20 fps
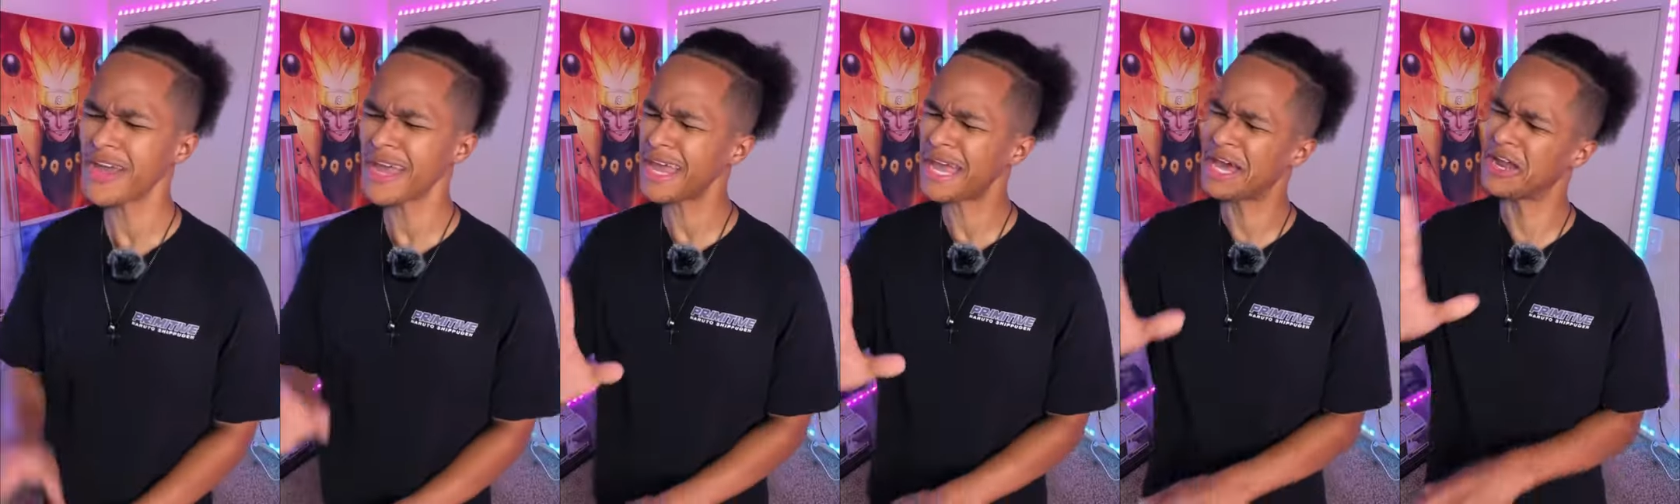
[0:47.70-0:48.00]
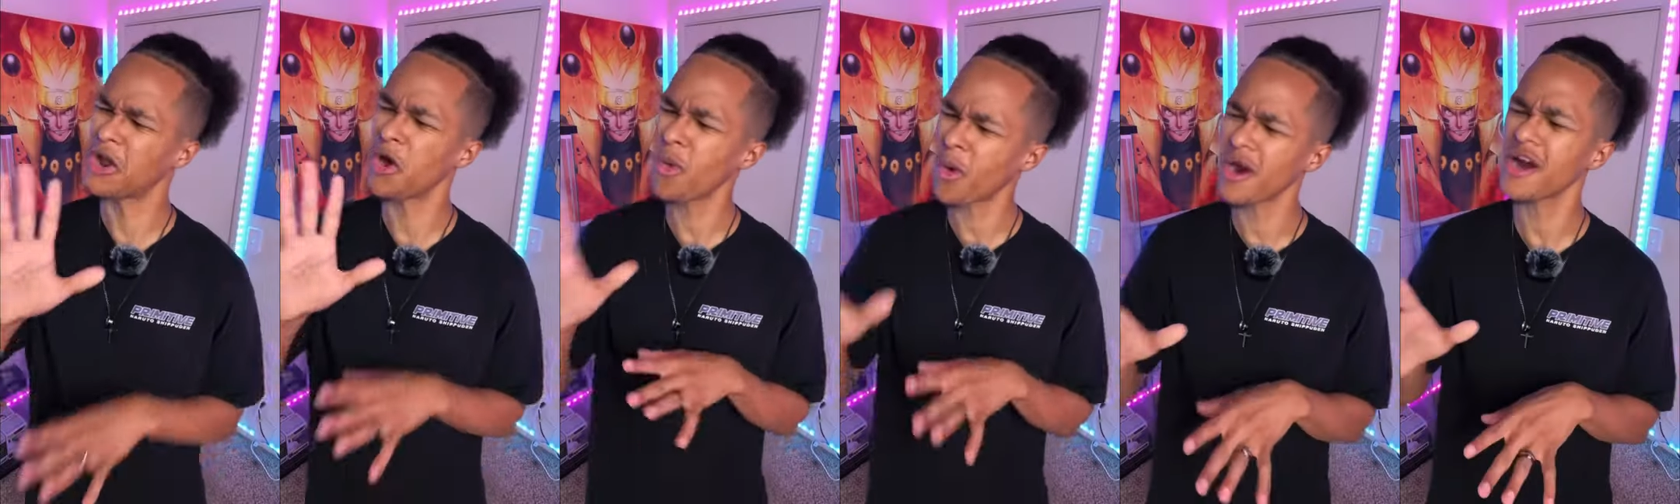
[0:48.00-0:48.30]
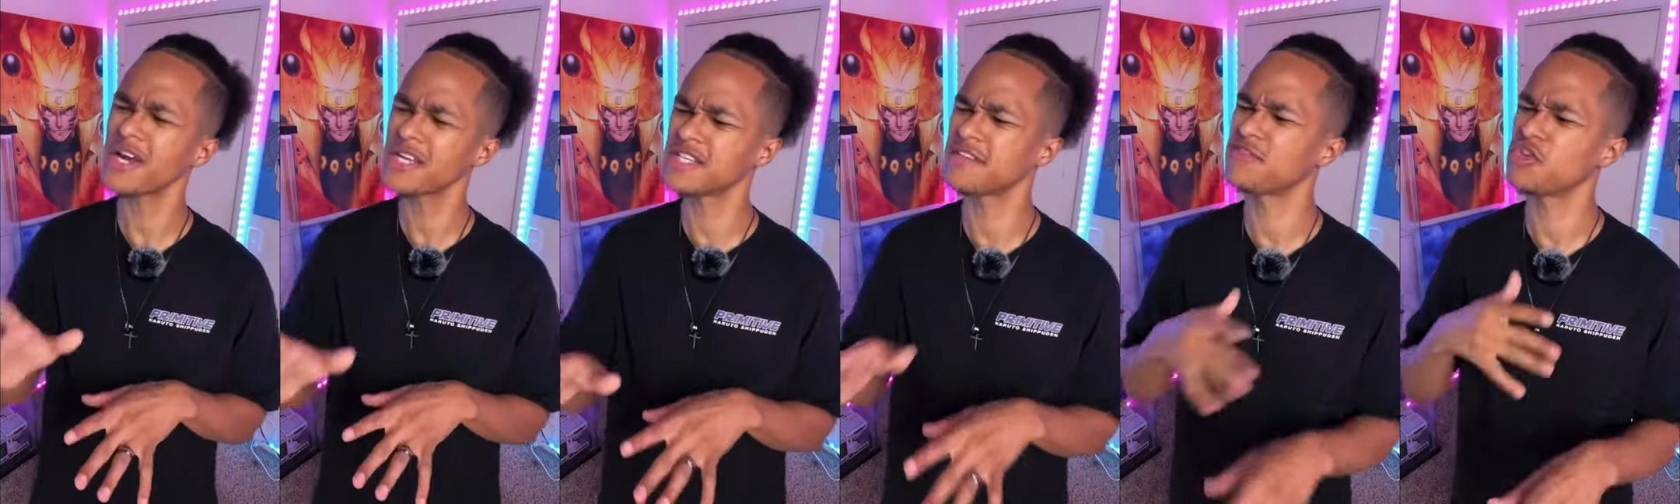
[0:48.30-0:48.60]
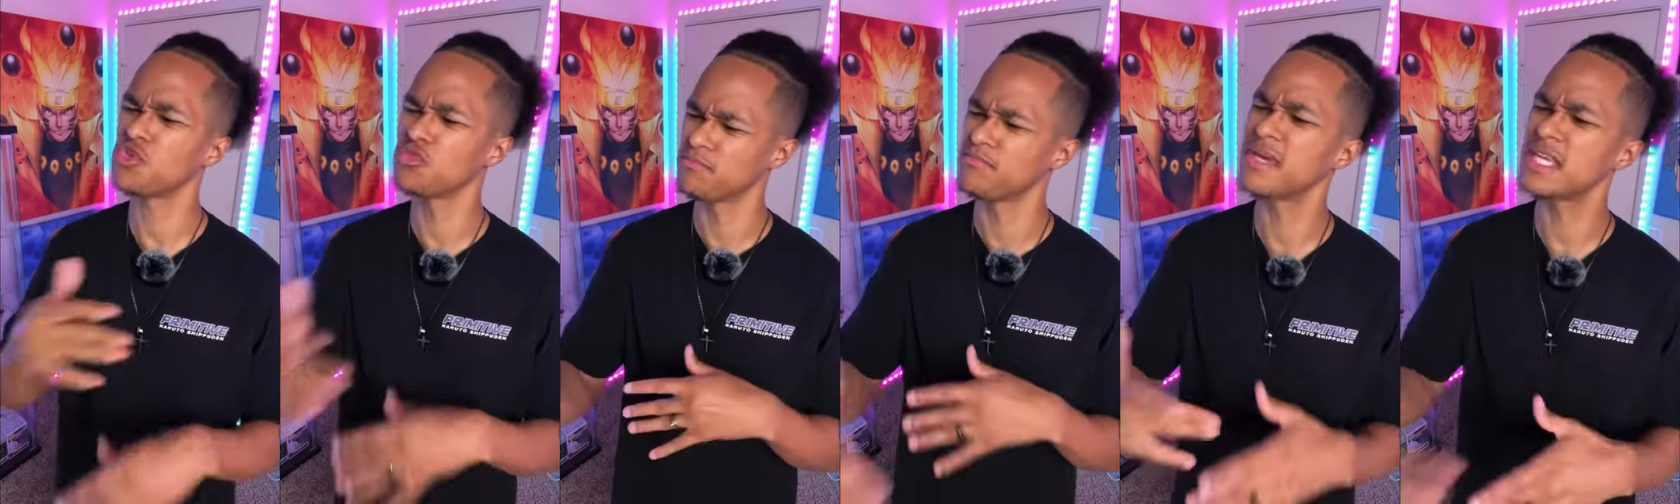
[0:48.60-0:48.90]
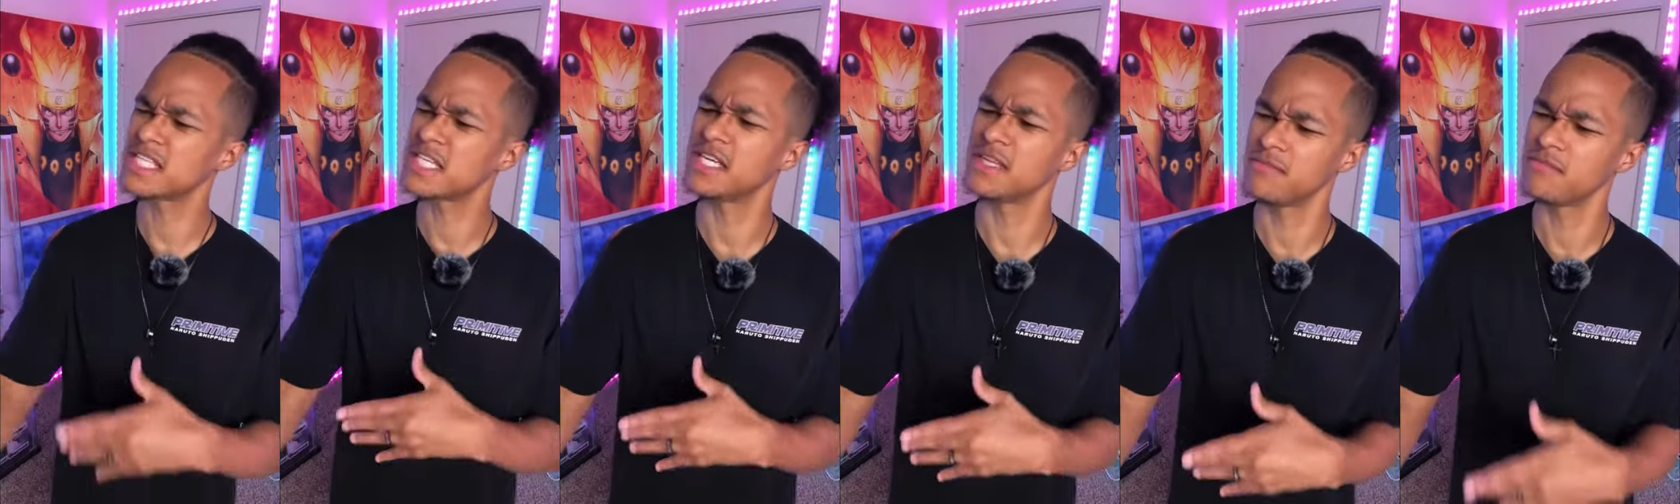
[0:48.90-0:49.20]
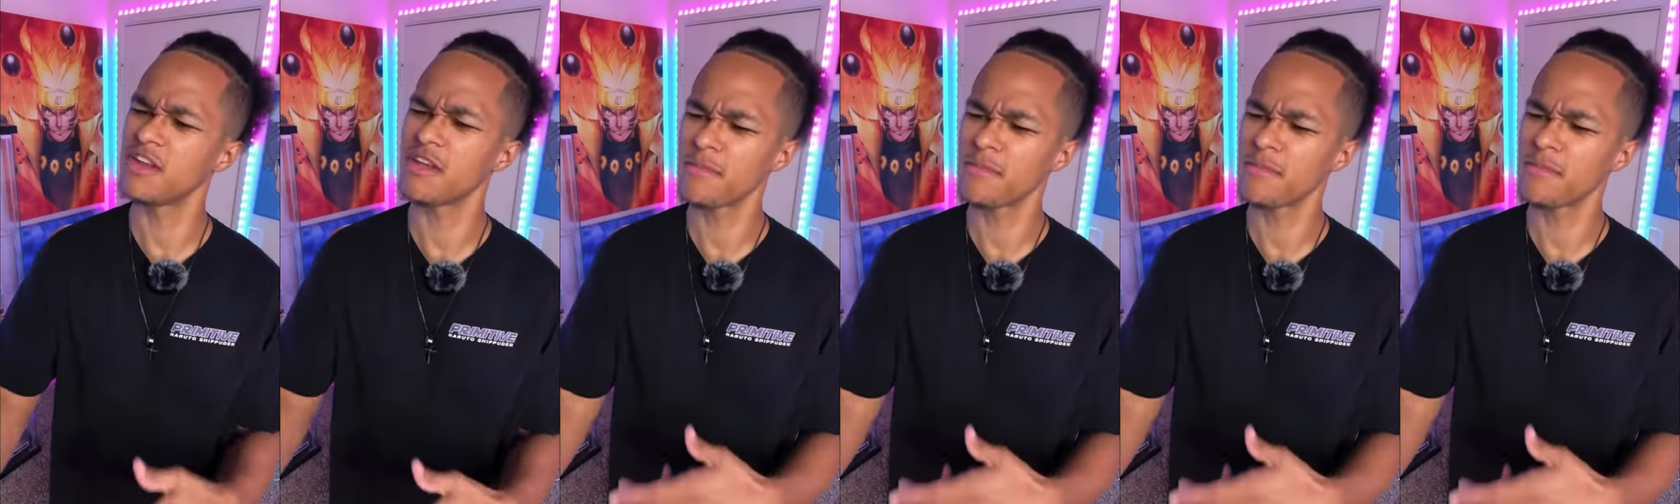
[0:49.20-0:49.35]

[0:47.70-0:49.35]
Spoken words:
Oh, yeah, no worries. If you missed it,